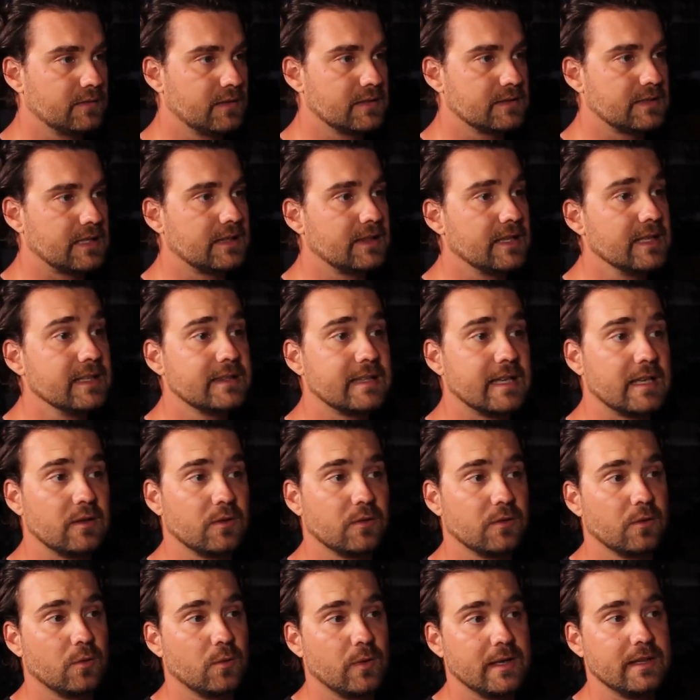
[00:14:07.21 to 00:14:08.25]
Because I think
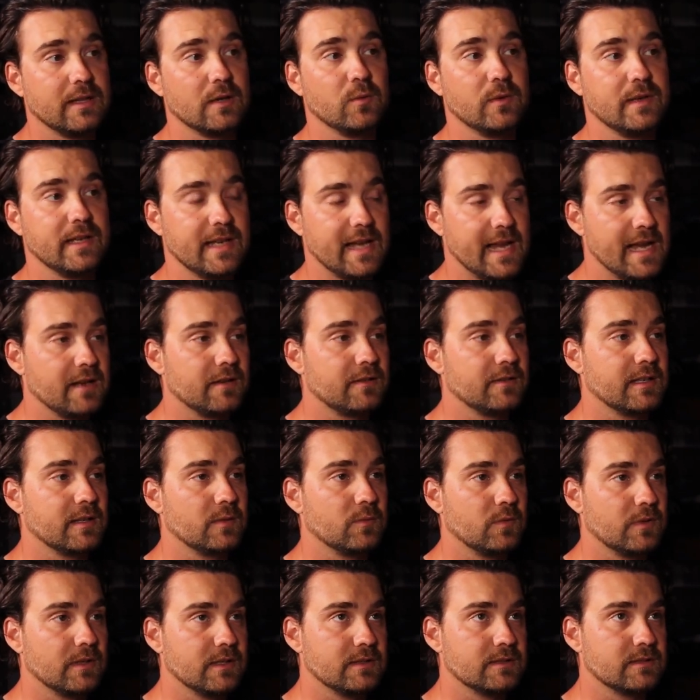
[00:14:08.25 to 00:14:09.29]
that the way that we handled
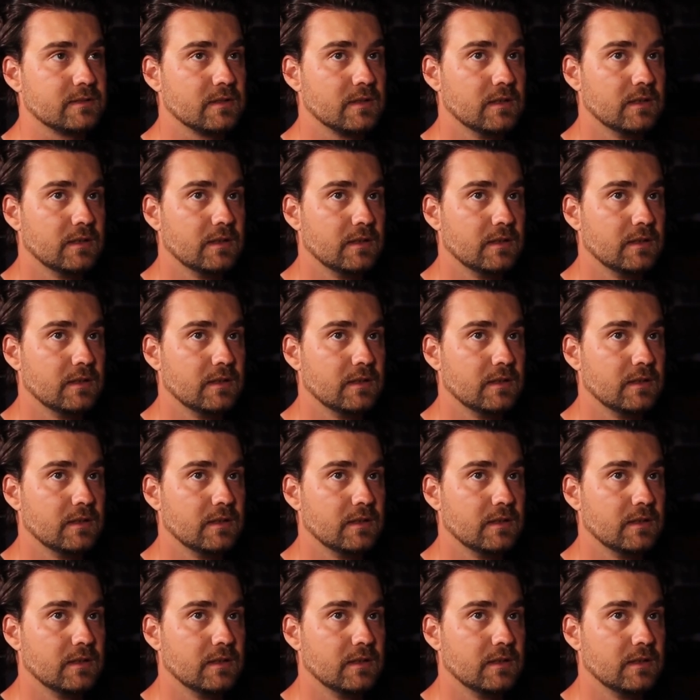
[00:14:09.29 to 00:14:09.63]
it was